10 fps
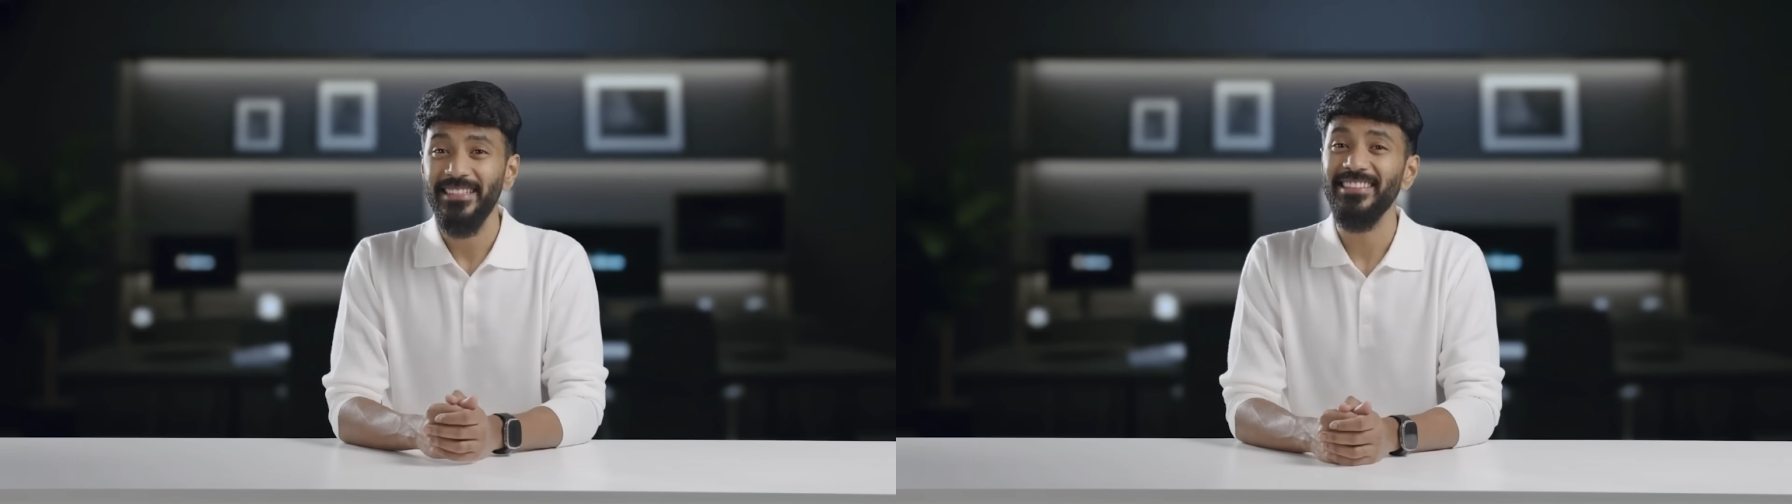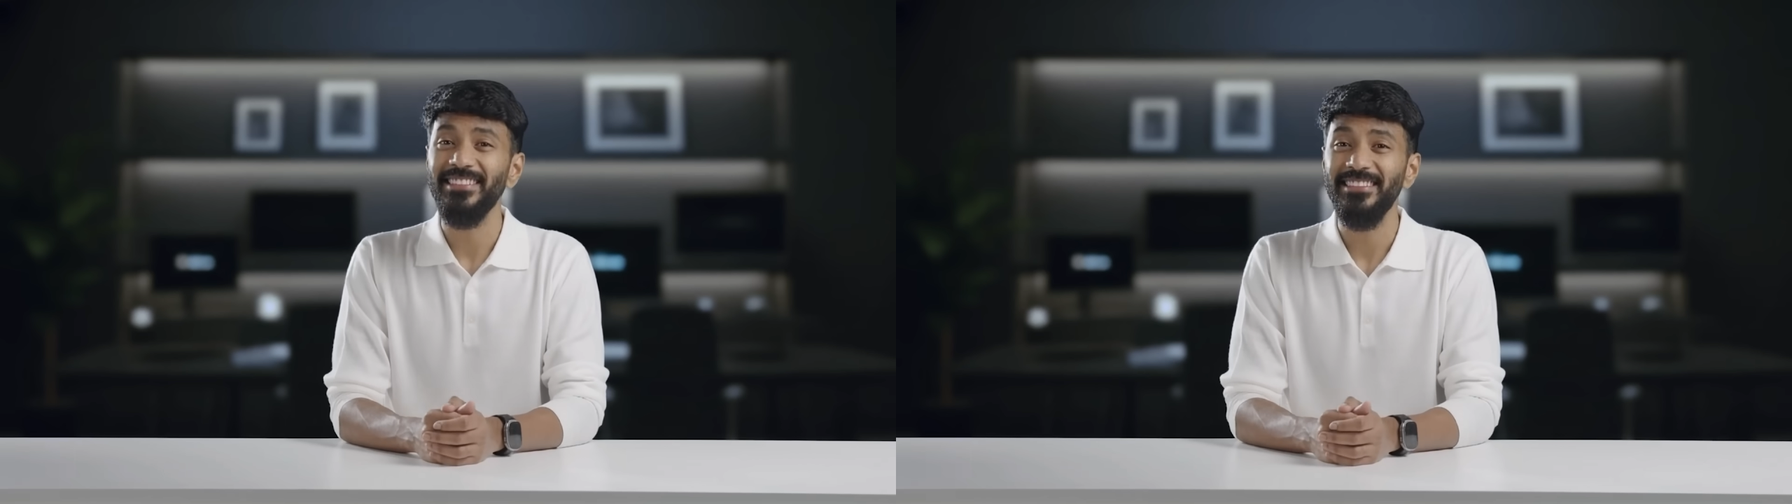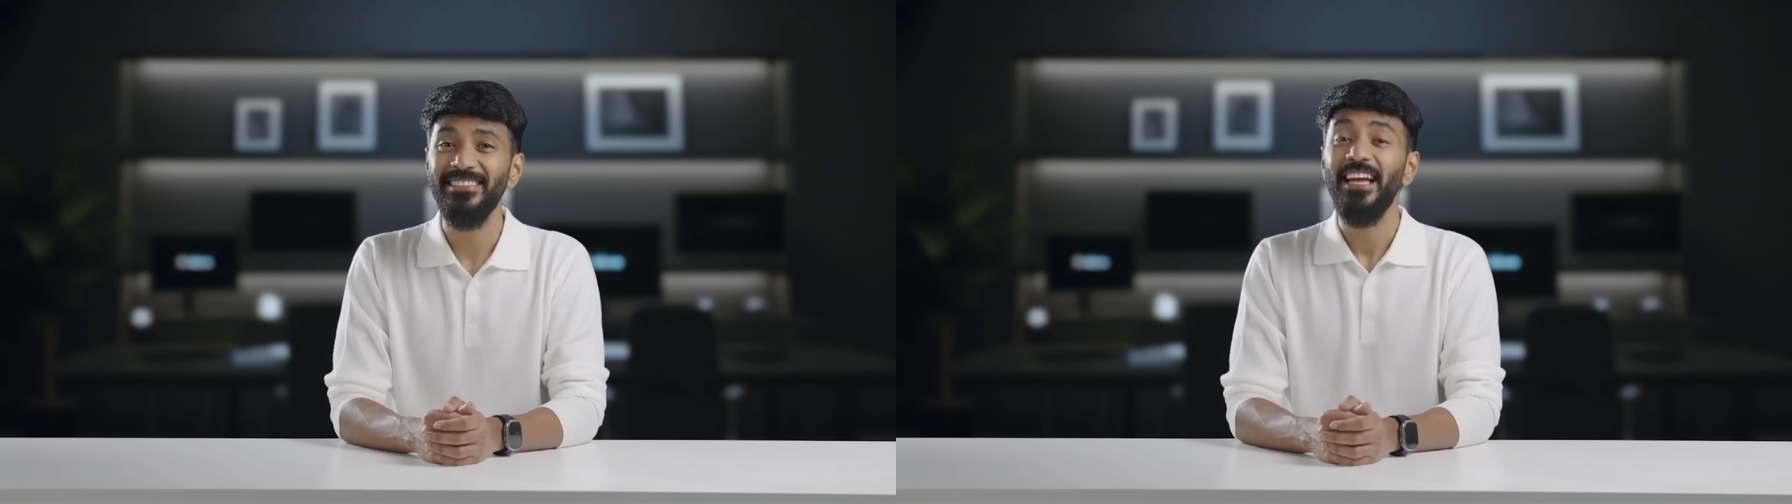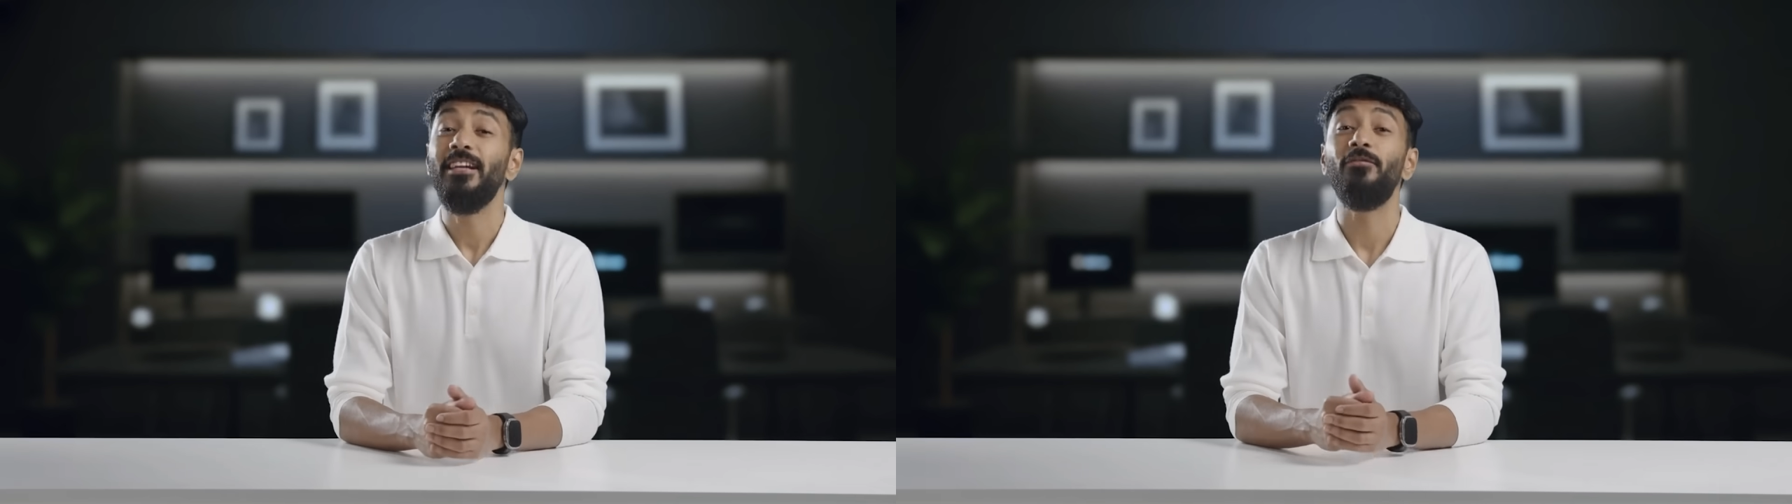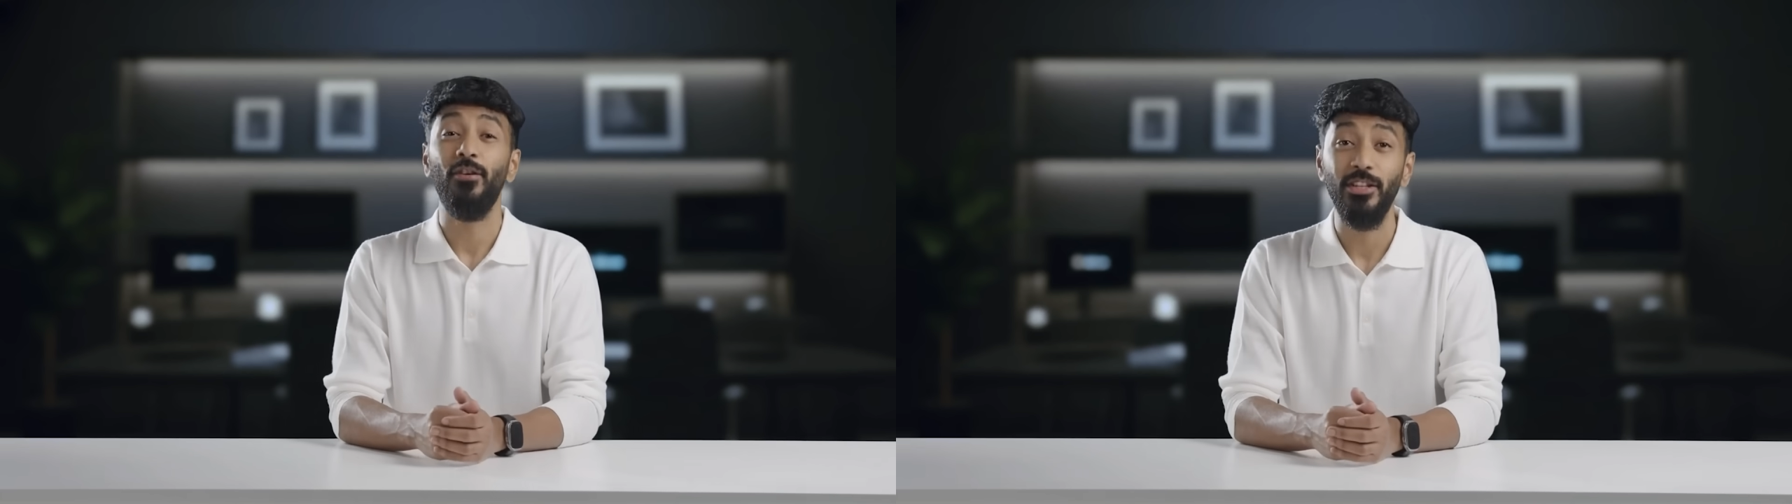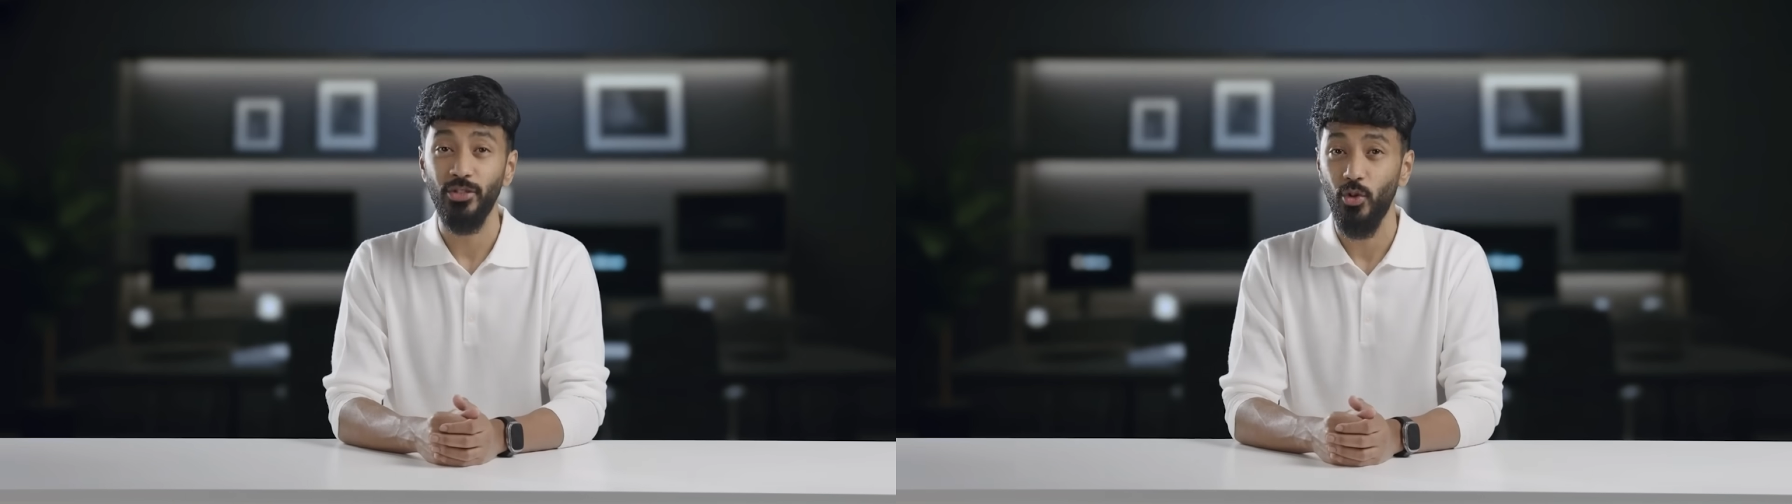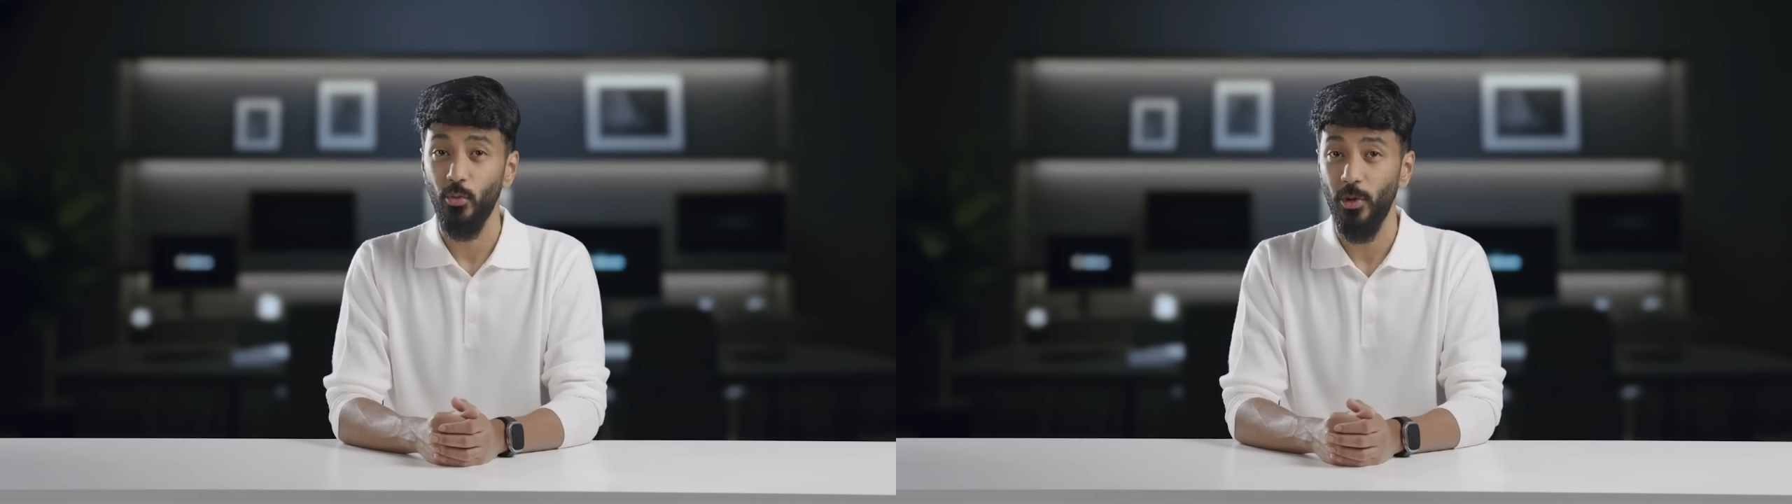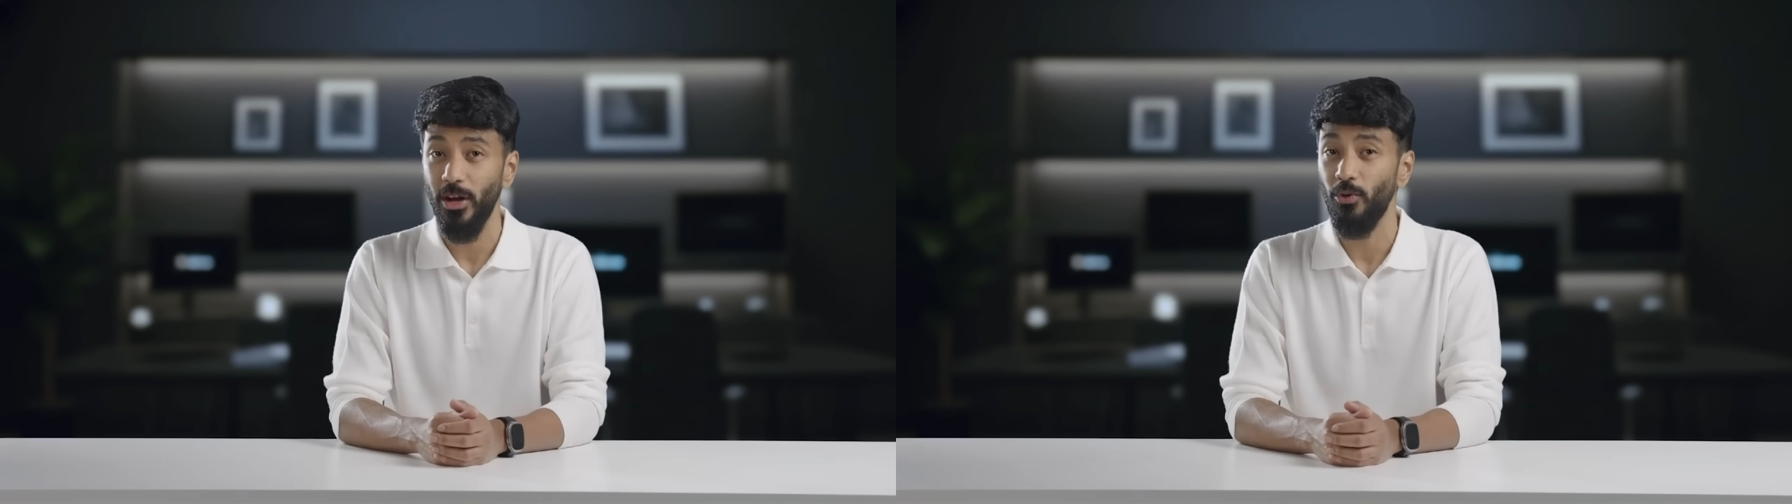This is the first
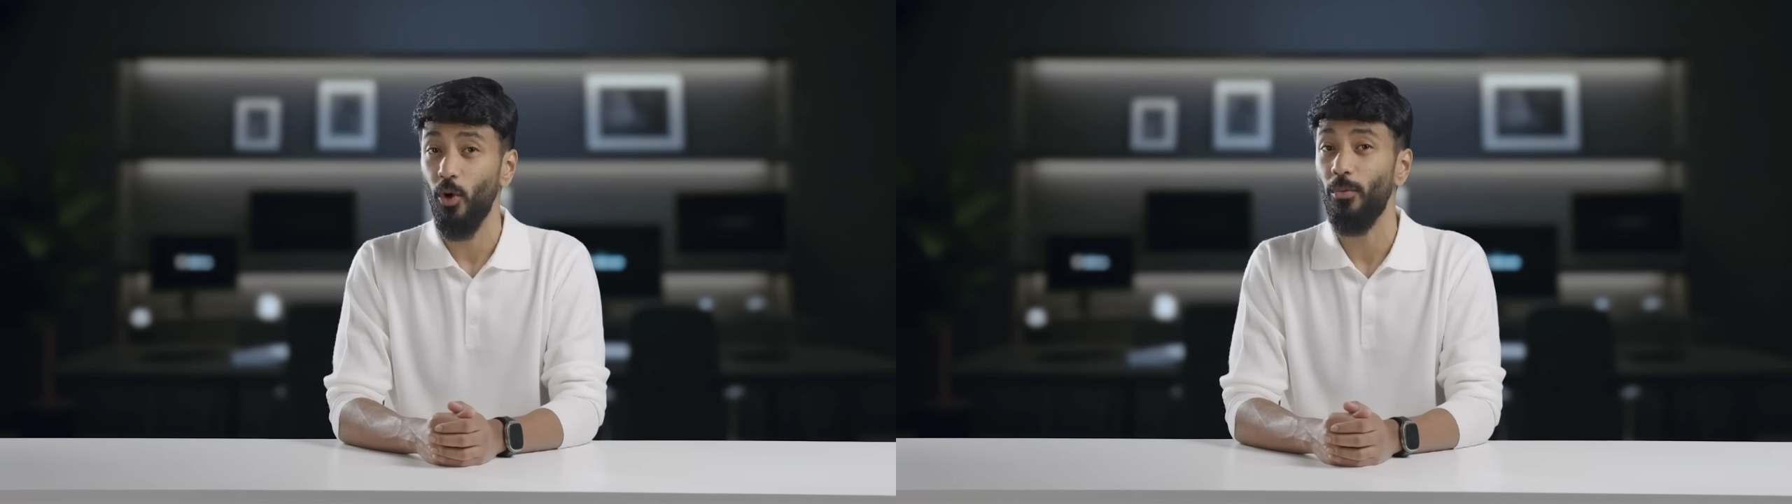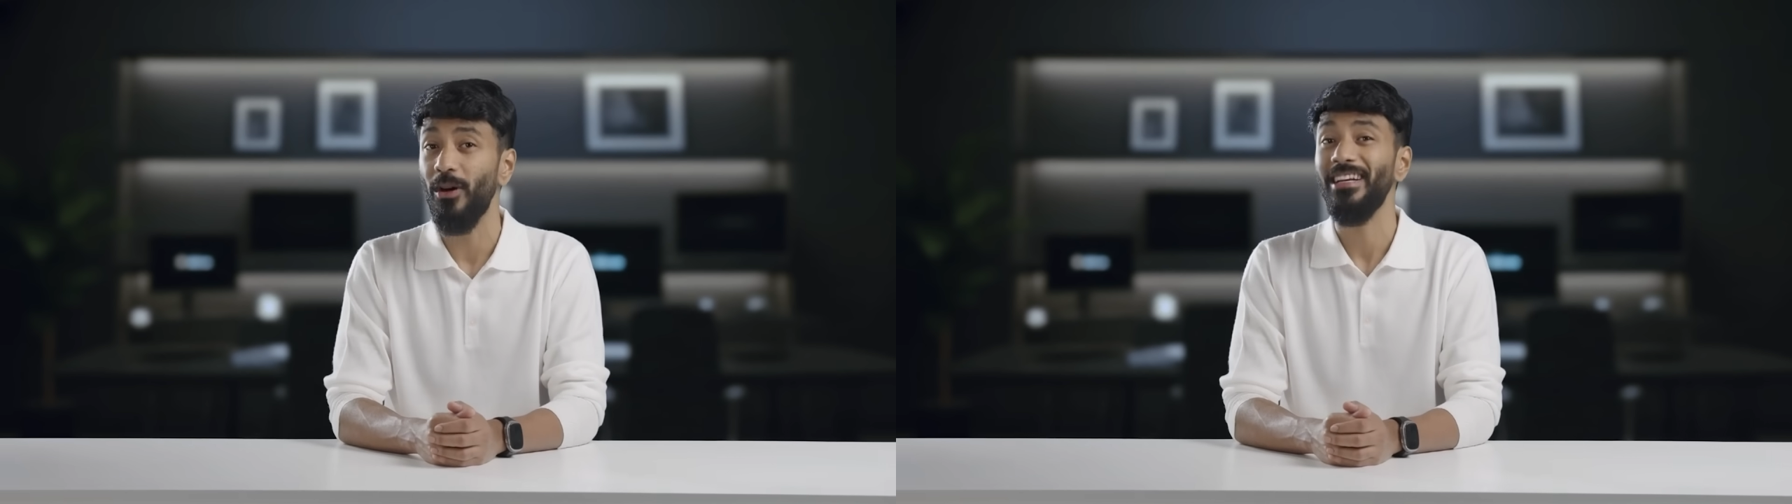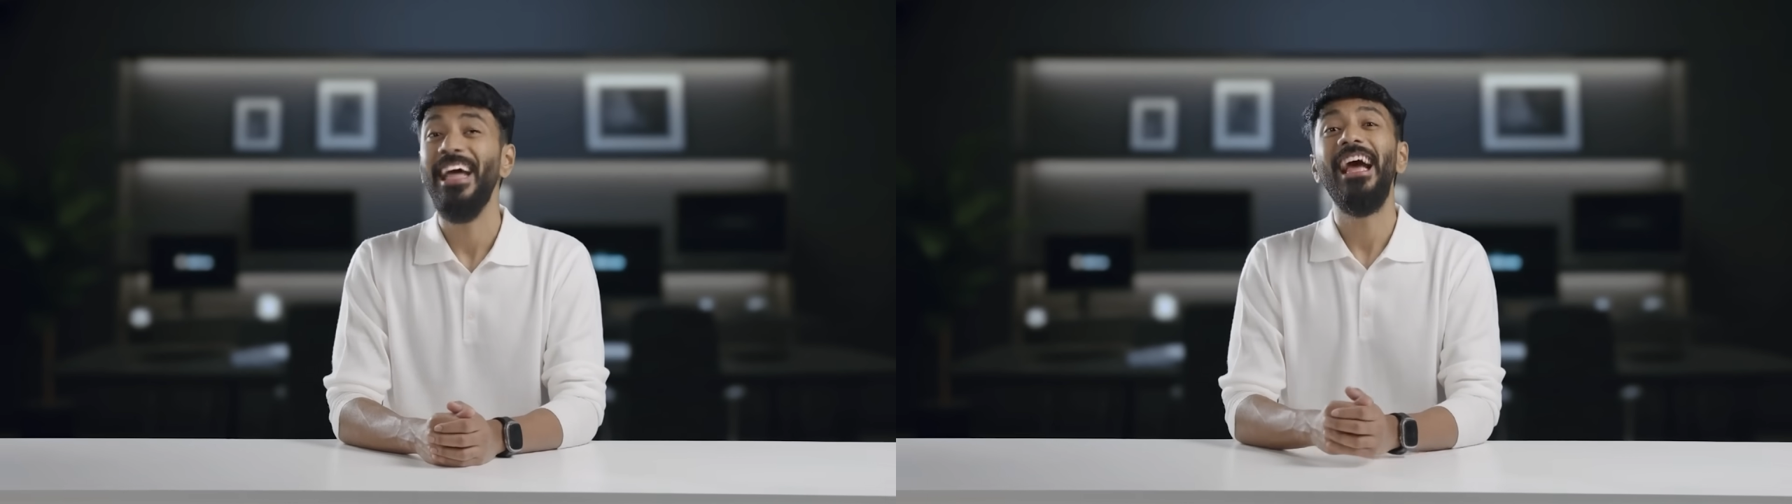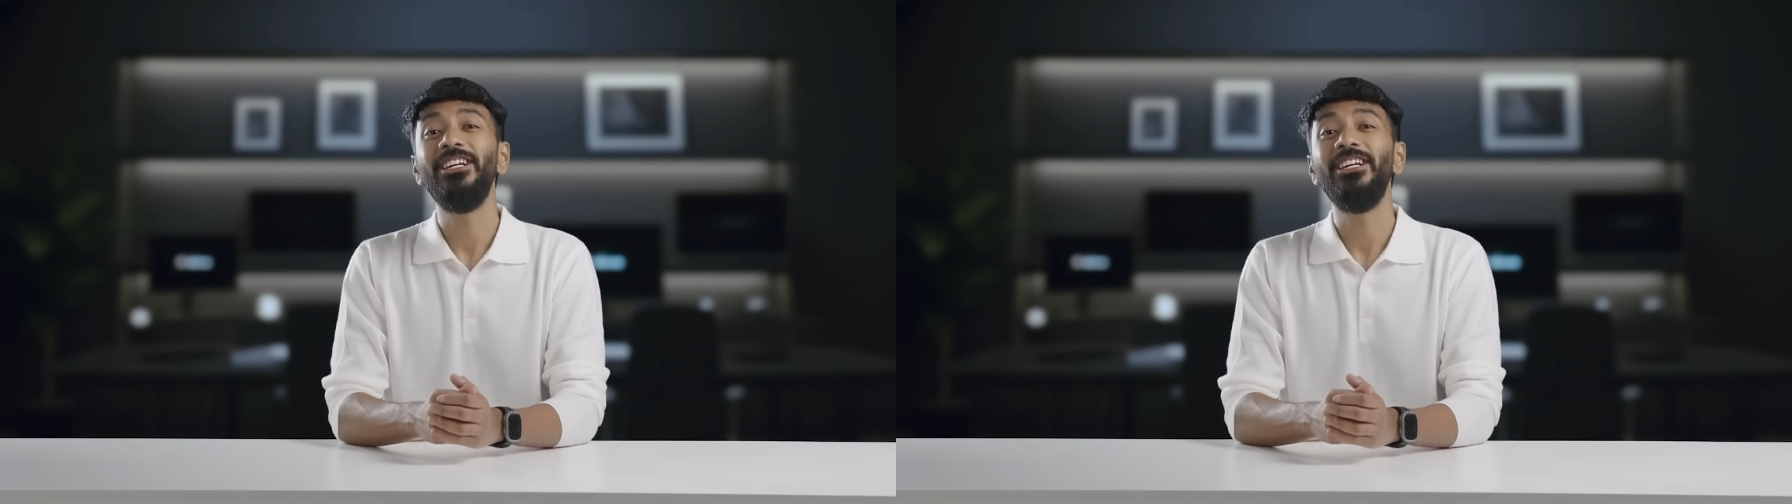humanoid robot